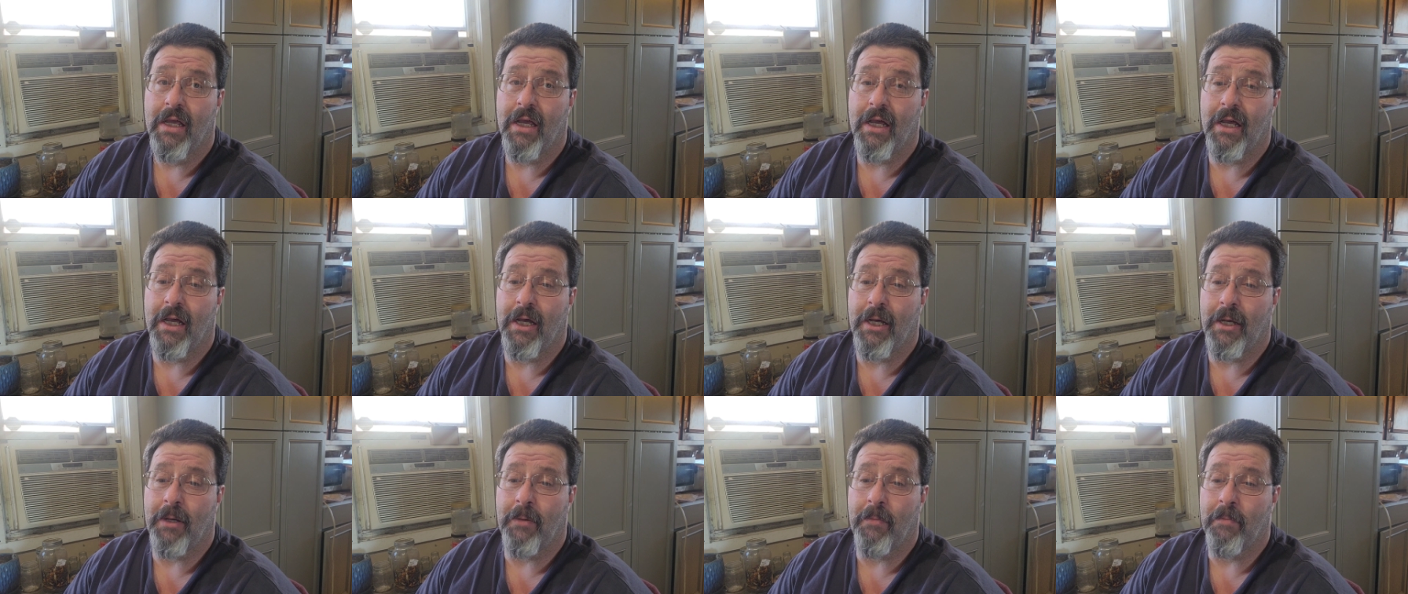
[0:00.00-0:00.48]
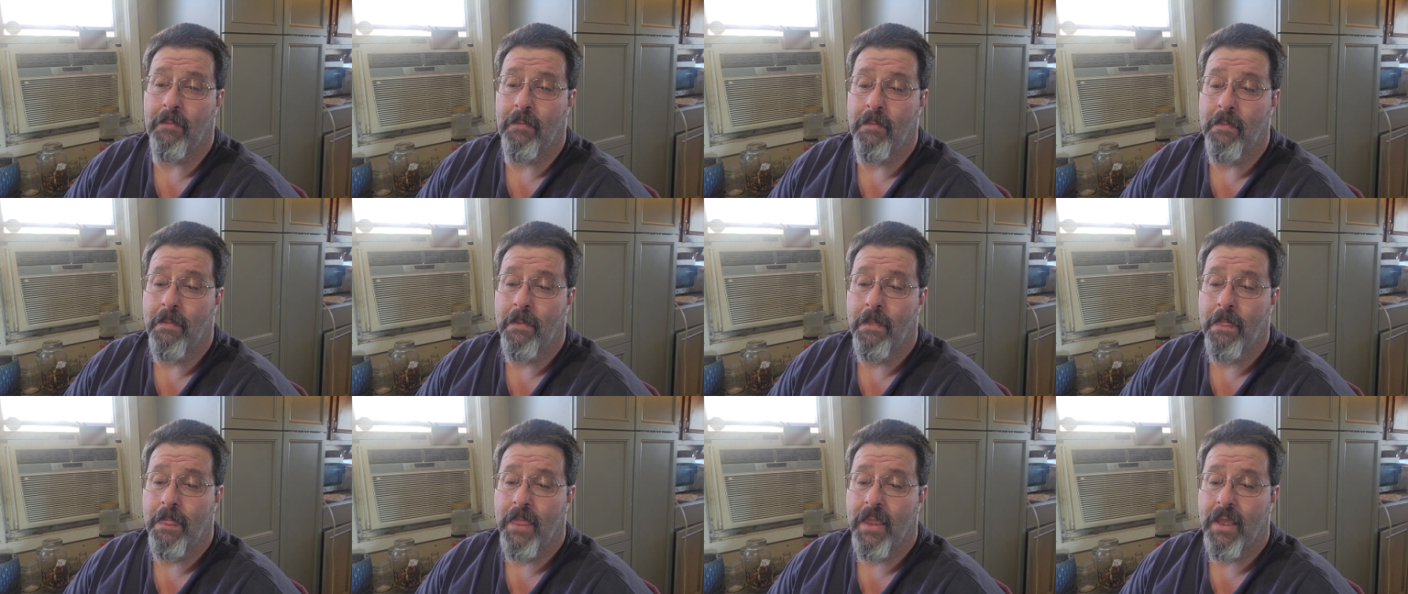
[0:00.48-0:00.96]

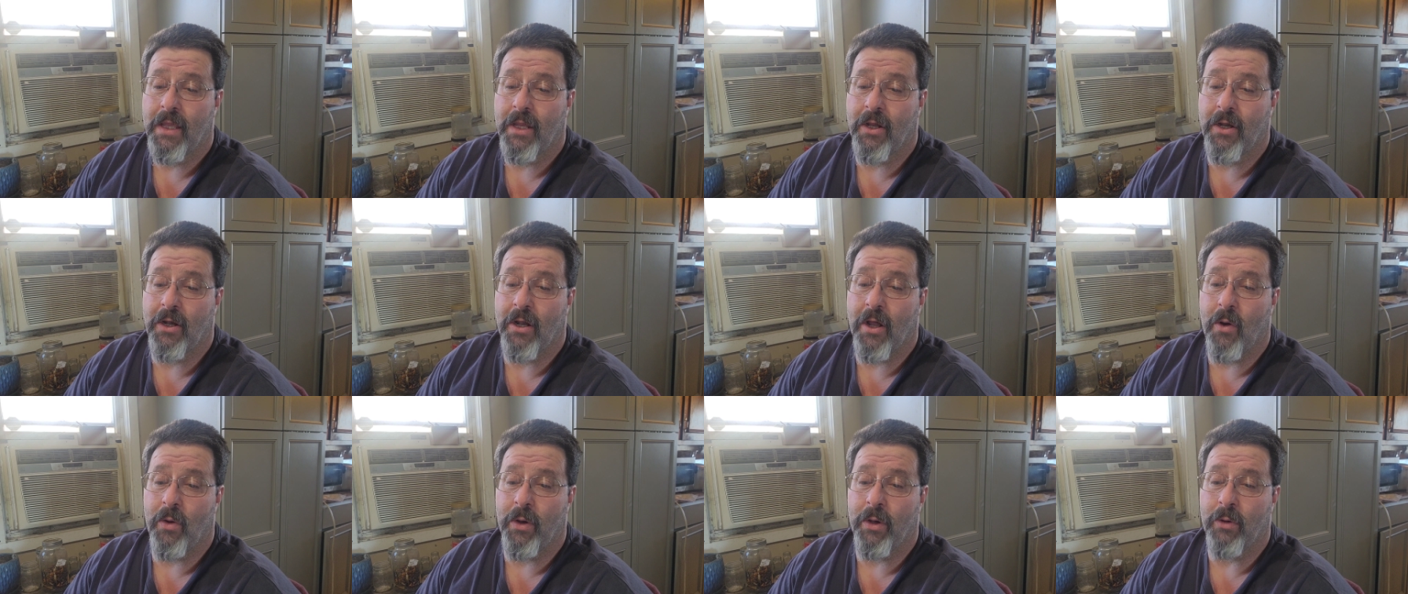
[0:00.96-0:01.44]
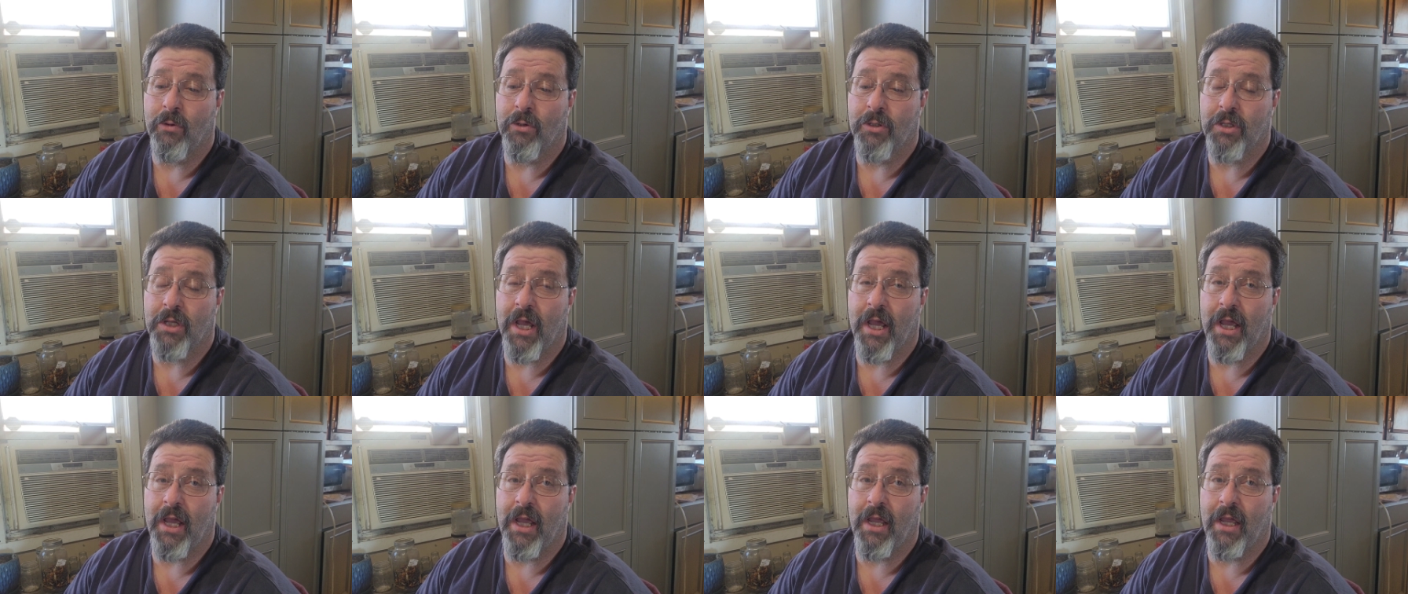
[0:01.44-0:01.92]
You know, it was
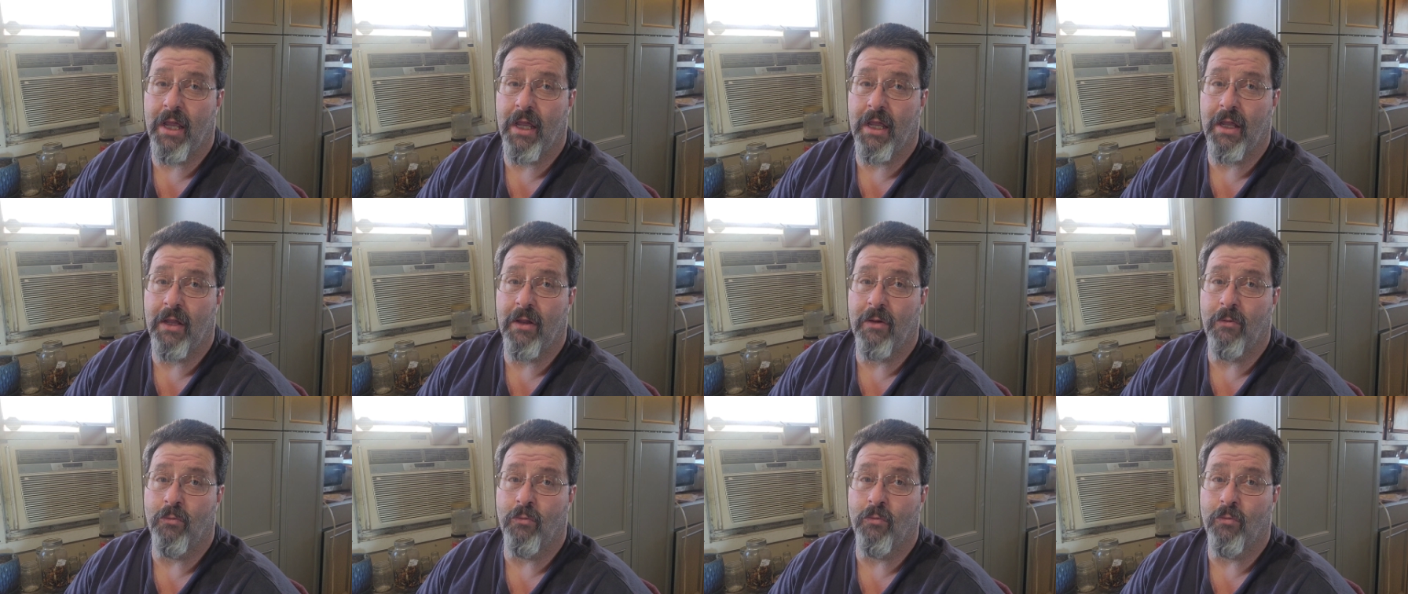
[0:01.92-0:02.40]
a